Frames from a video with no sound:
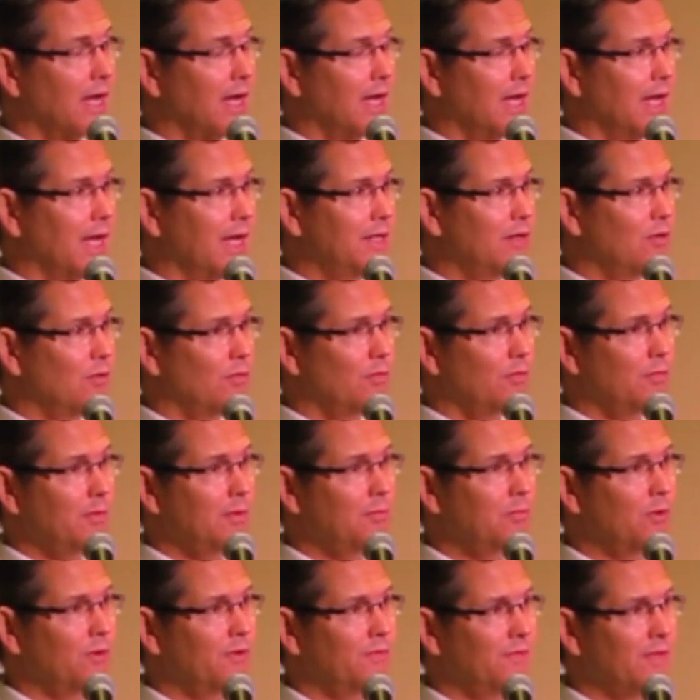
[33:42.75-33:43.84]
I don't
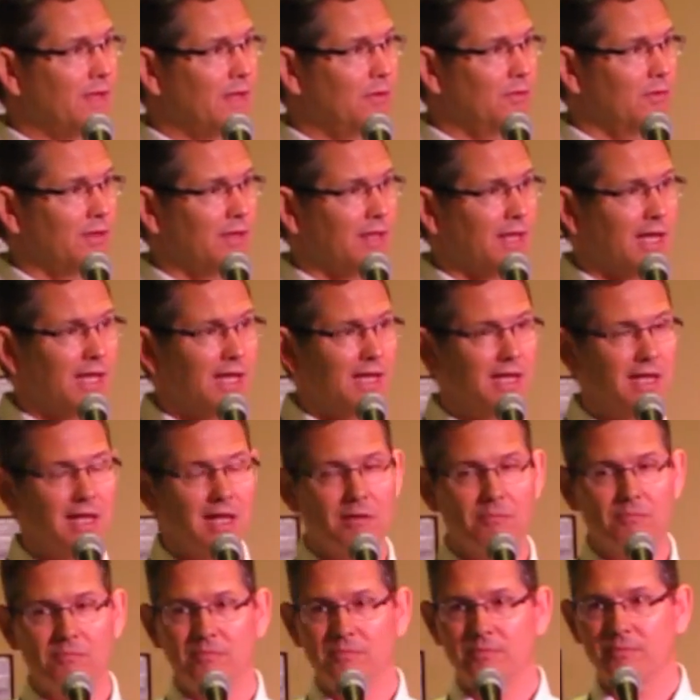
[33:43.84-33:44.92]
remember if
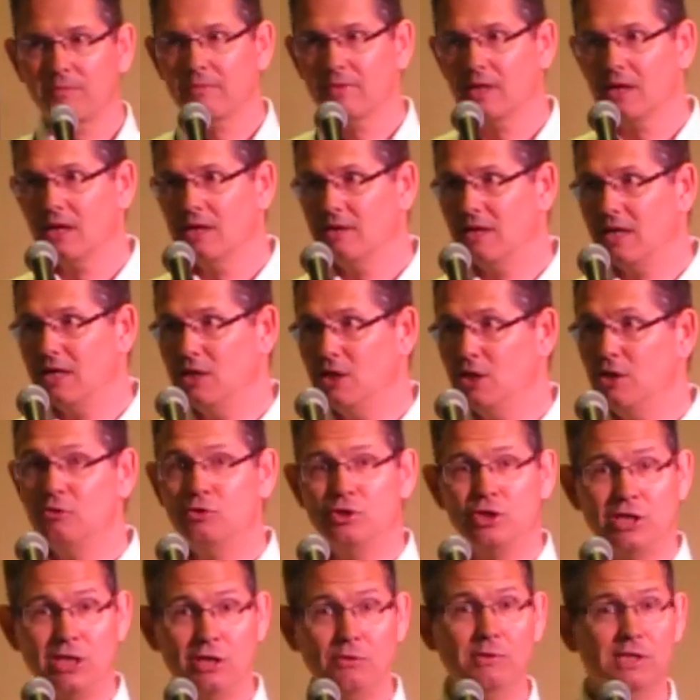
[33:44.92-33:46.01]
they
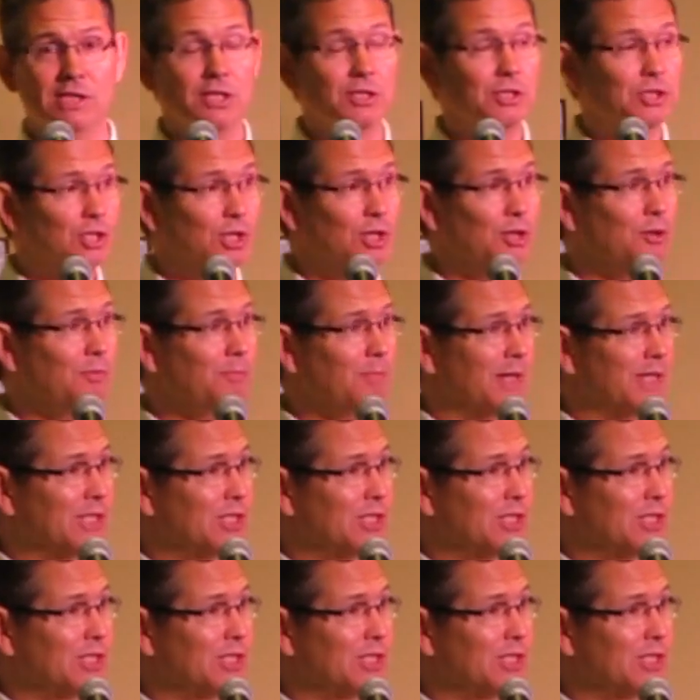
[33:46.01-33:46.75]
knew she was a Jew,